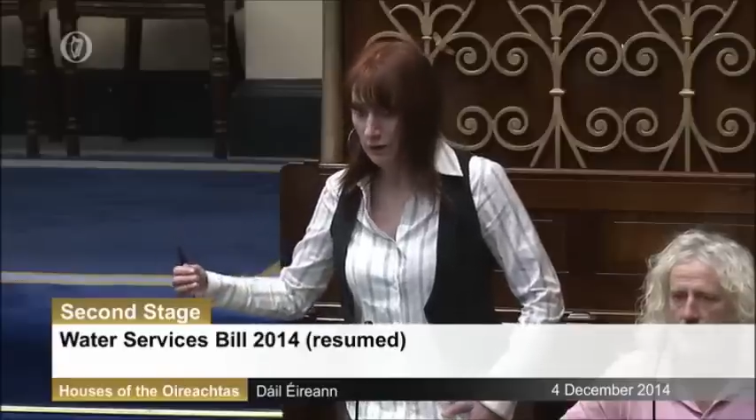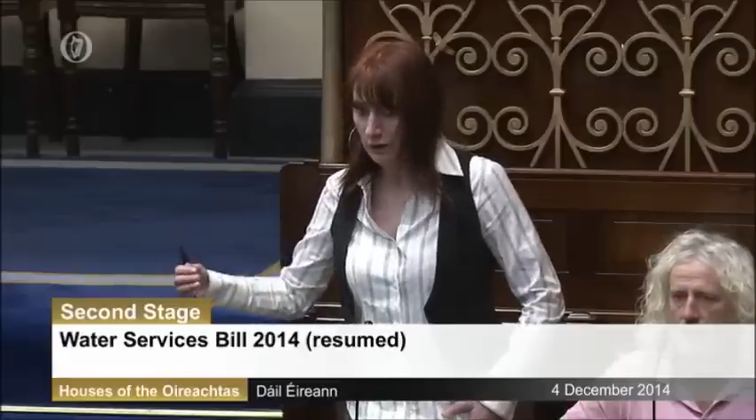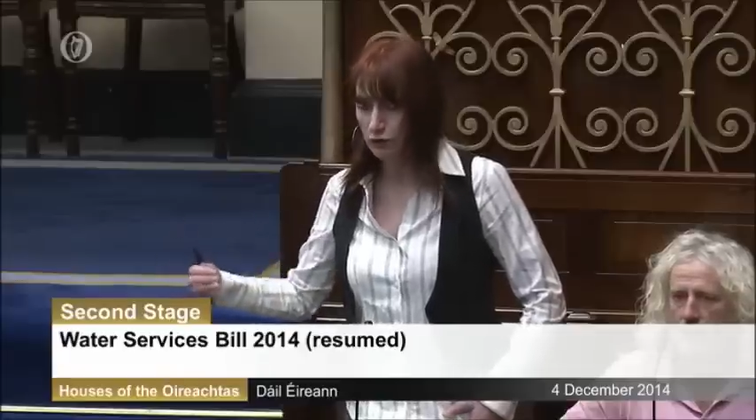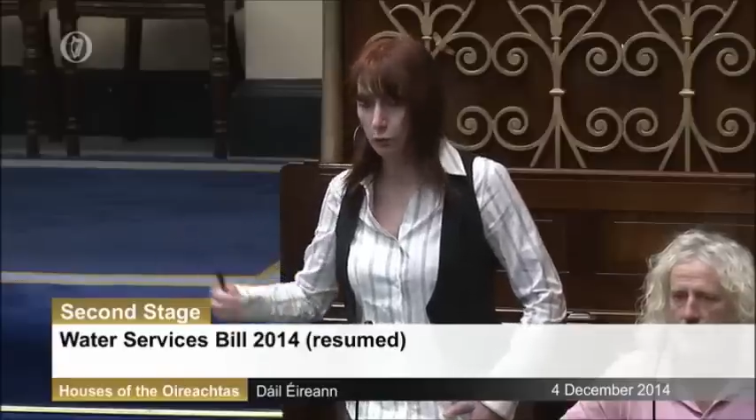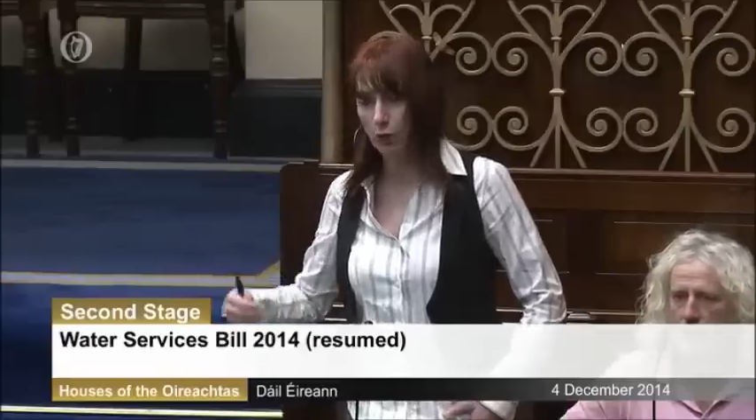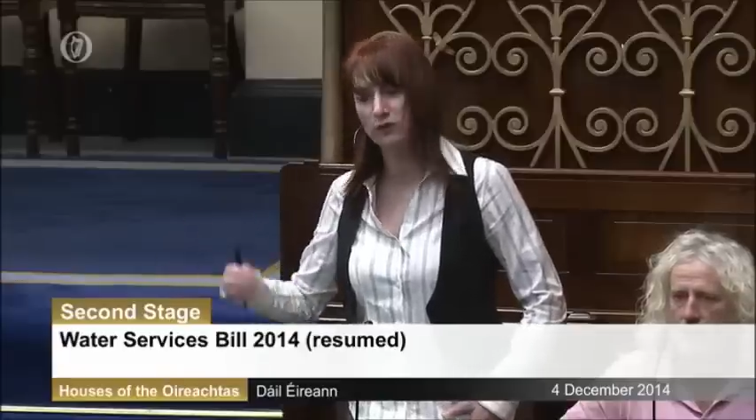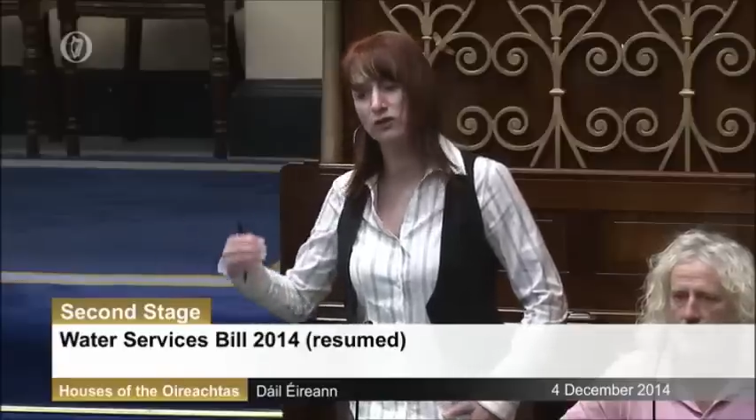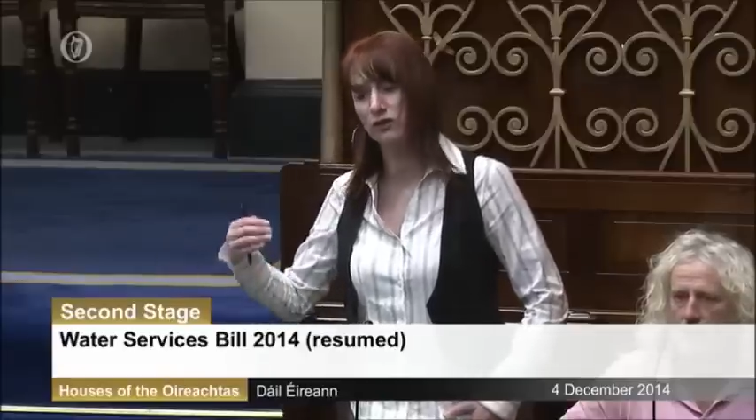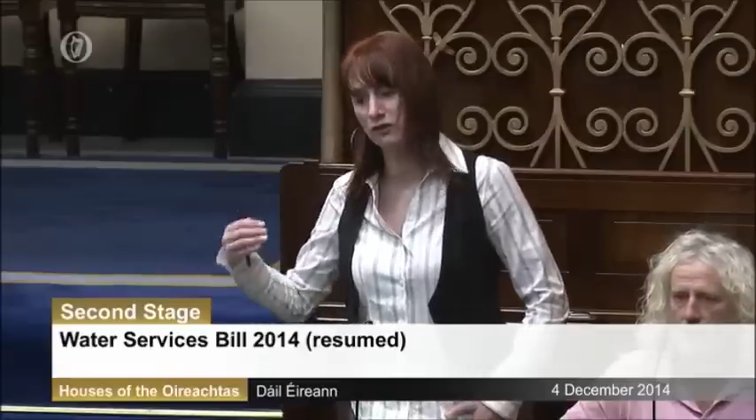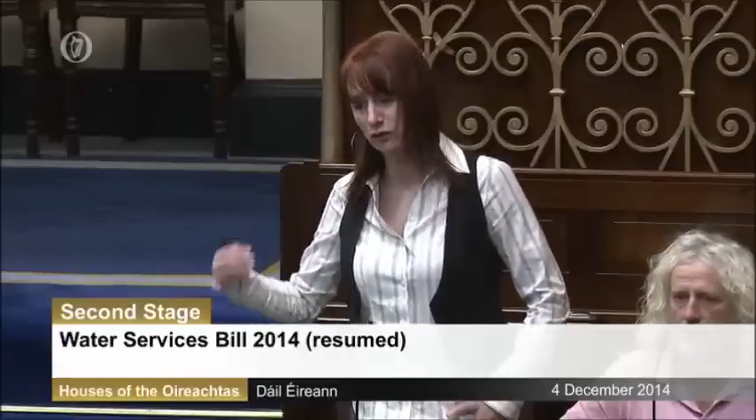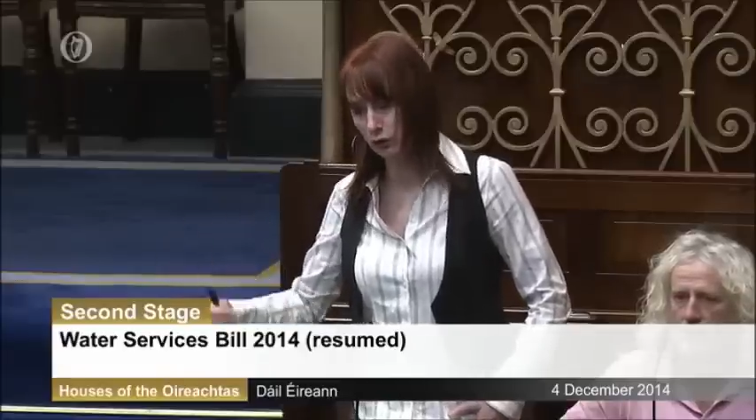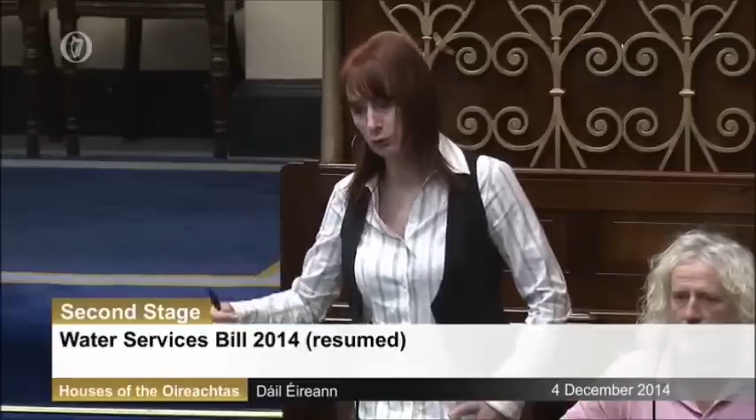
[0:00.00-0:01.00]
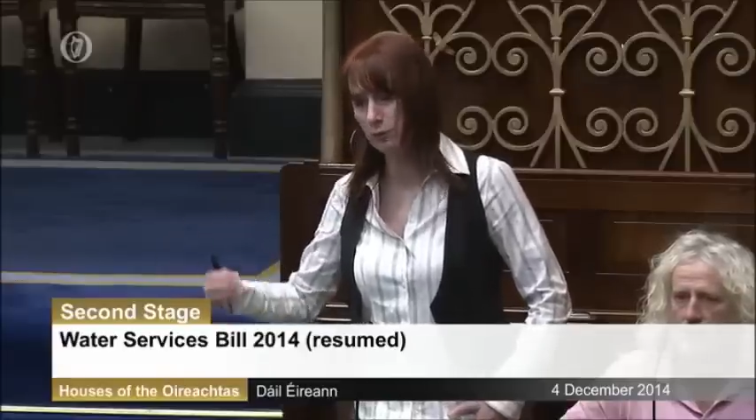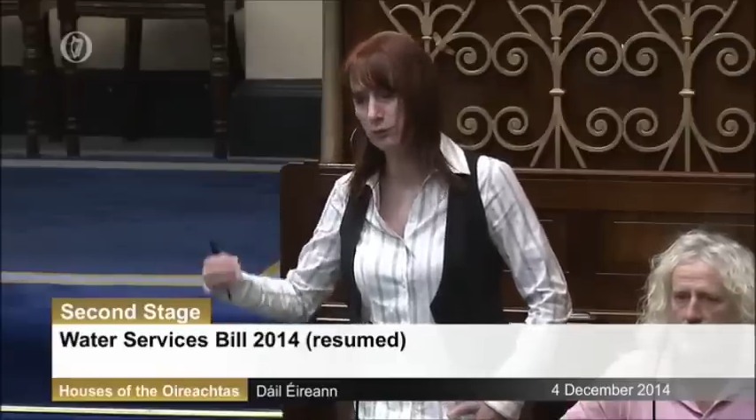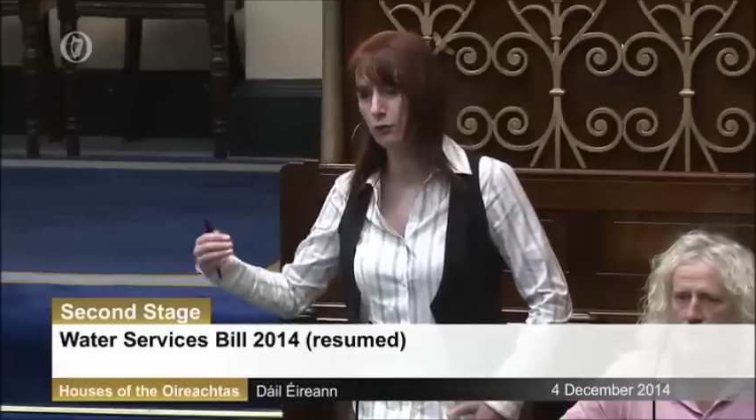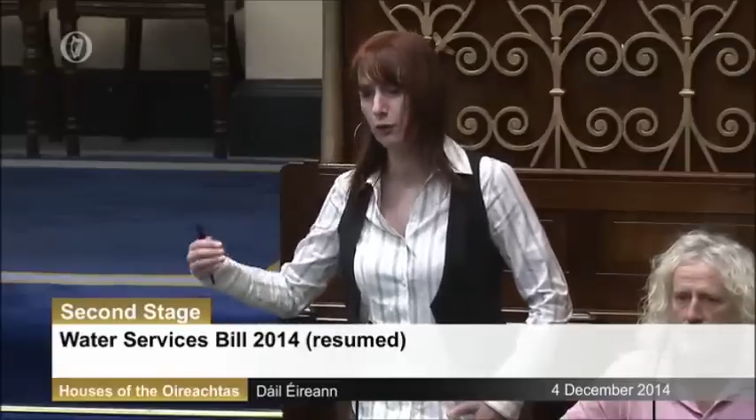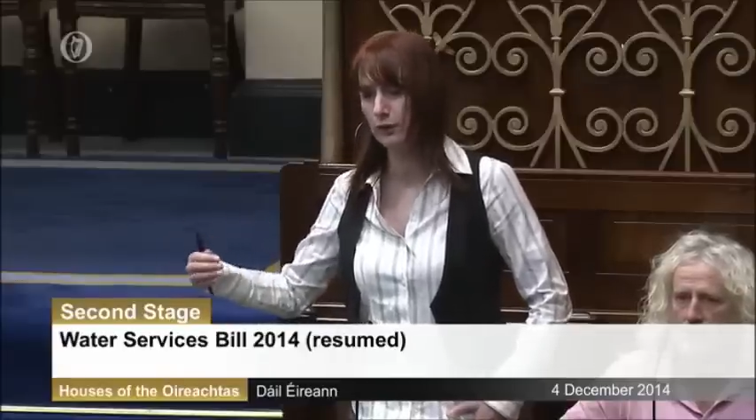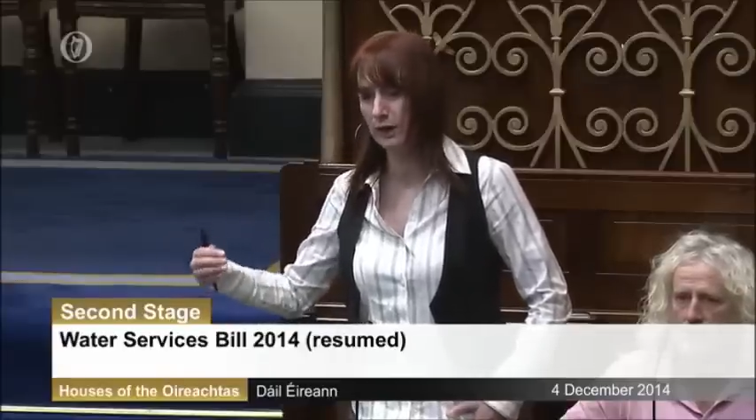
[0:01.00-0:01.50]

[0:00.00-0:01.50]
to what you stood before the